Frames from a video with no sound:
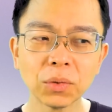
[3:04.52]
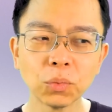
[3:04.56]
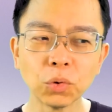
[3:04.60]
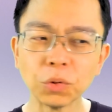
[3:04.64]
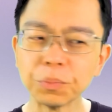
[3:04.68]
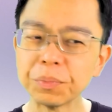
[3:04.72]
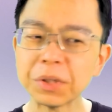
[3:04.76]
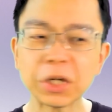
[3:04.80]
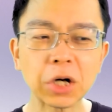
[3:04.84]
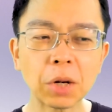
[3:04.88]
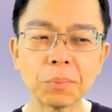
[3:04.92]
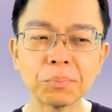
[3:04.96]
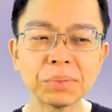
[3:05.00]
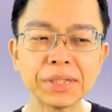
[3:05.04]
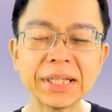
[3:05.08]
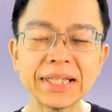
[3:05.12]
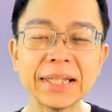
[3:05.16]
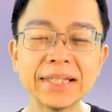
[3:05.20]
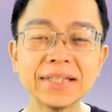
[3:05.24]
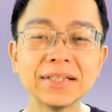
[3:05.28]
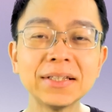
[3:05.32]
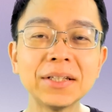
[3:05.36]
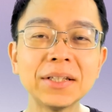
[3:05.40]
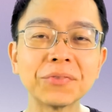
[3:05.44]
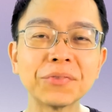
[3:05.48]
would be
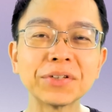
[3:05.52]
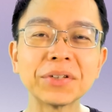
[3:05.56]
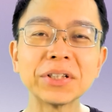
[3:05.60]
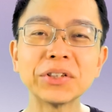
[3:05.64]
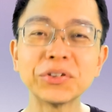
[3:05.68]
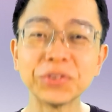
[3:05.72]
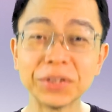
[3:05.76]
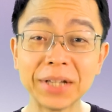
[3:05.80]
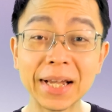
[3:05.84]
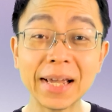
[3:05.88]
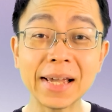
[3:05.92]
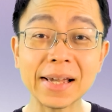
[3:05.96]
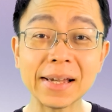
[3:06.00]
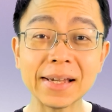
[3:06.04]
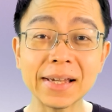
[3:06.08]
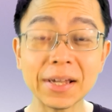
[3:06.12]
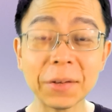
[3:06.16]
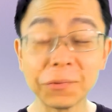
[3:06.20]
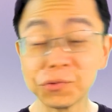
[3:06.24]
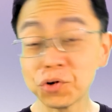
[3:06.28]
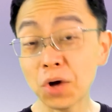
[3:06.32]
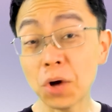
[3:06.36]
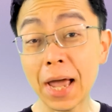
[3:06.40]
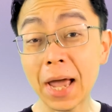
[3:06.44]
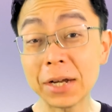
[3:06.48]
completely different today
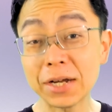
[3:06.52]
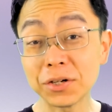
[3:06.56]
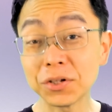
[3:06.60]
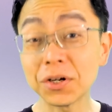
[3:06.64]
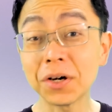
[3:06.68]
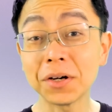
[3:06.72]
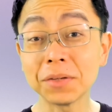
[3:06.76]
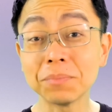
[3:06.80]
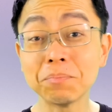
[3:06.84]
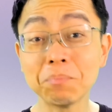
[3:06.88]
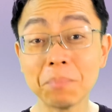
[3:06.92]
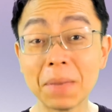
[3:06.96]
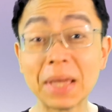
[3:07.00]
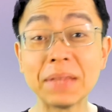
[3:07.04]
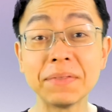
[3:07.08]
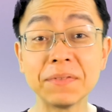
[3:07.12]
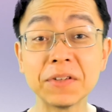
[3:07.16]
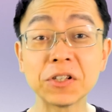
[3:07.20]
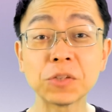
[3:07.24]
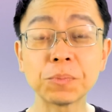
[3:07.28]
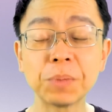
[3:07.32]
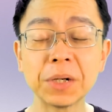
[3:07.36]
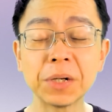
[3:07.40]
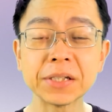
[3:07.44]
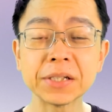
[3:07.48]
if you had not met
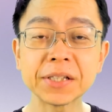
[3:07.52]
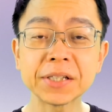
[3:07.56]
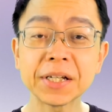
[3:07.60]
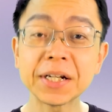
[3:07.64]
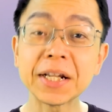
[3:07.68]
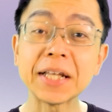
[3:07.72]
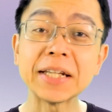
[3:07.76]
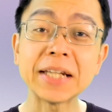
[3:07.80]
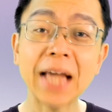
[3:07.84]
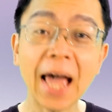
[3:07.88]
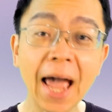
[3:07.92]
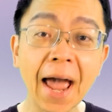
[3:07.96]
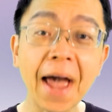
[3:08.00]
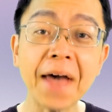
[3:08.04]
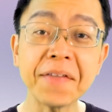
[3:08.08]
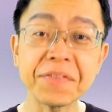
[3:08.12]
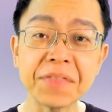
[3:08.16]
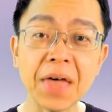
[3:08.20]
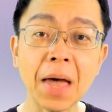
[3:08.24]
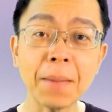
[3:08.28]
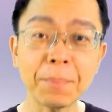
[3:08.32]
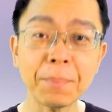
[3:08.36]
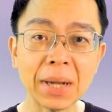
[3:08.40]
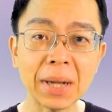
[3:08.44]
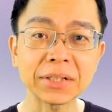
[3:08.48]
this person and had
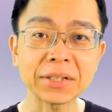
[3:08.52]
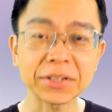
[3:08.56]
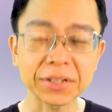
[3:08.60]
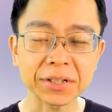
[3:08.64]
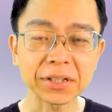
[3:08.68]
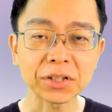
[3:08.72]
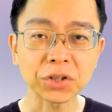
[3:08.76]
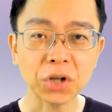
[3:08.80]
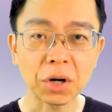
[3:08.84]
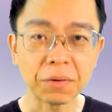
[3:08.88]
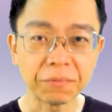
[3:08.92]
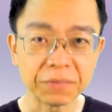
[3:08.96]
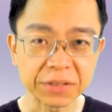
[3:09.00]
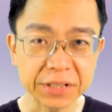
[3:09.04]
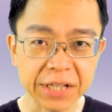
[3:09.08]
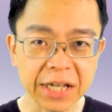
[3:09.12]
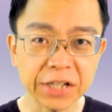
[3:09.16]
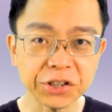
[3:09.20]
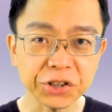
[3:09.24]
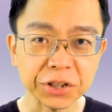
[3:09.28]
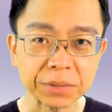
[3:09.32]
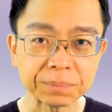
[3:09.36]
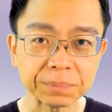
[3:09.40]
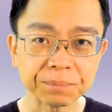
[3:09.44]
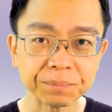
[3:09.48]
that particular
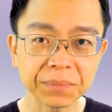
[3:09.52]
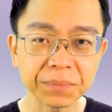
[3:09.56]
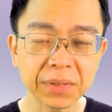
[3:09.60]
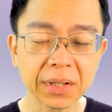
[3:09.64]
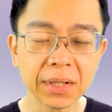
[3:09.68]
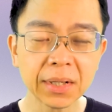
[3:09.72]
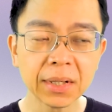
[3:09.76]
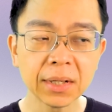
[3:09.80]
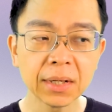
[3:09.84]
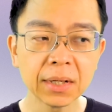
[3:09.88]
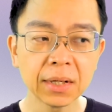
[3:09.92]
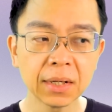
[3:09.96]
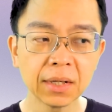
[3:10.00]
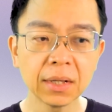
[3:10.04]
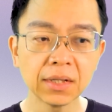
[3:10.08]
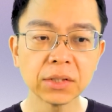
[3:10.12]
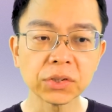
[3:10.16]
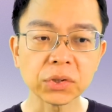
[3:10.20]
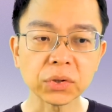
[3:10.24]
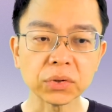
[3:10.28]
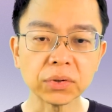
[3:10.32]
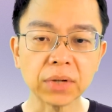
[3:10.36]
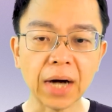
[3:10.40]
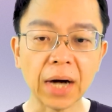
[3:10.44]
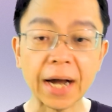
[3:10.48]
conversation.
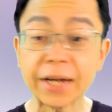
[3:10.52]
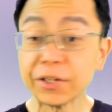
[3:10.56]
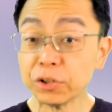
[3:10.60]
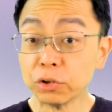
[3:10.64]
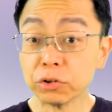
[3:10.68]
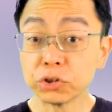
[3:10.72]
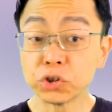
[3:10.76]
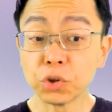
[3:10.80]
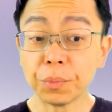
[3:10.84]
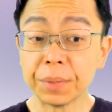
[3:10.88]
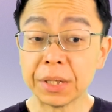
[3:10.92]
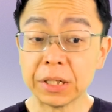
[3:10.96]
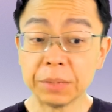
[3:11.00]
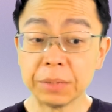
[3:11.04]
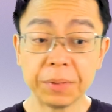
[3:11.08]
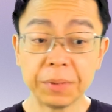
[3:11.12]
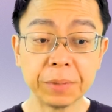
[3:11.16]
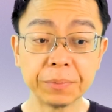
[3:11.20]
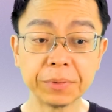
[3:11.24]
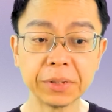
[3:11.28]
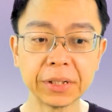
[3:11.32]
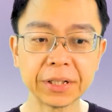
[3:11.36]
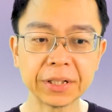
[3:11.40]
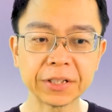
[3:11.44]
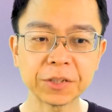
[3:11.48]
So I know so many
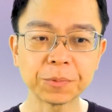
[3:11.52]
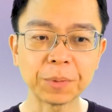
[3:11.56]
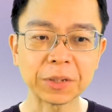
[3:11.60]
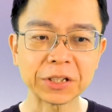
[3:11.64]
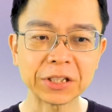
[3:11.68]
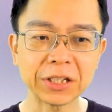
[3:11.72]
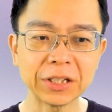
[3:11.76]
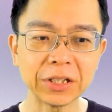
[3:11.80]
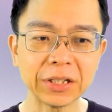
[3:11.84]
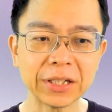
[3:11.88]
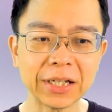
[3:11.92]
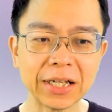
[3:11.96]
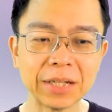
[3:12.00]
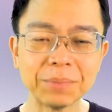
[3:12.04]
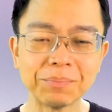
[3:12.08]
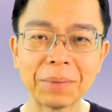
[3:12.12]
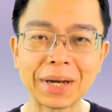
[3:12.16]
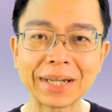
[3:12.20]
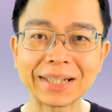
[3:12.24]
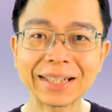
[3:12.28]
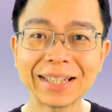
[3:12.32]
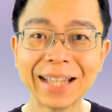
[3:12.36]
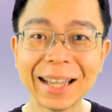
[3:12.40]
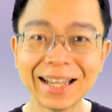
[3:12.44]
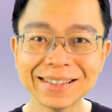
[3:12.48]
people, especially in
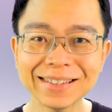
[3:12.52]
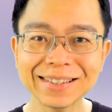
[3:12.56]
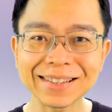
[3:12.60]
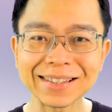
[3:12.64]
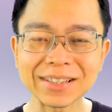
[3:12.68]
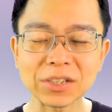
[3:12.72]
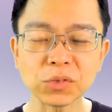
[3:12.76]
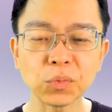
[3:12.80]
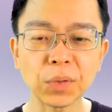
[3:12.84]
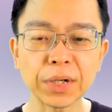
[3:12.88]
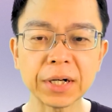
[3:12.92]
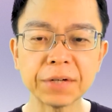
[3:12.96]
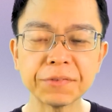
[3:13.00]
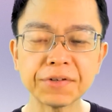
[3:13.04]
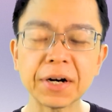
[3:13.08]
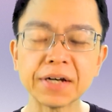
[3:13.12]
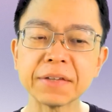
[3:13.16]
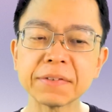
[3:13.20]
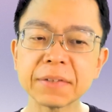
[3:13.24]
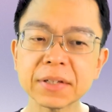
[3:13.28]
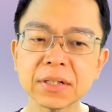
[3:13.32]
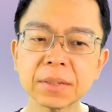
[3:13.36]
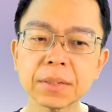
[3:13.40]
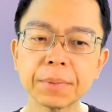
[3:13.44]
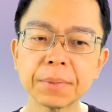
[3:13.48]
my classes, whenever I
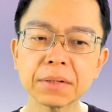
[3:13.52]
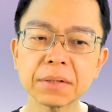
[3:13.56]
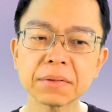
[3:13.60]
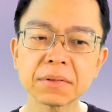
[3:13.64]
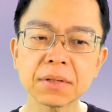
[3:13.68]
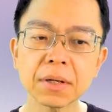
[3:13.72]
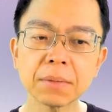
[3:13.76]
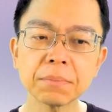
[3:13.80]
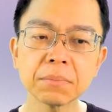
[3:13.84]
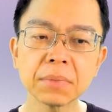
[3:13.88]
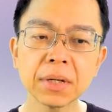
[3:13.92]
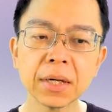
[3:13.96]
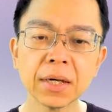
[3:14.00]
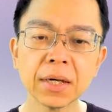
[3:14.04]
think about them,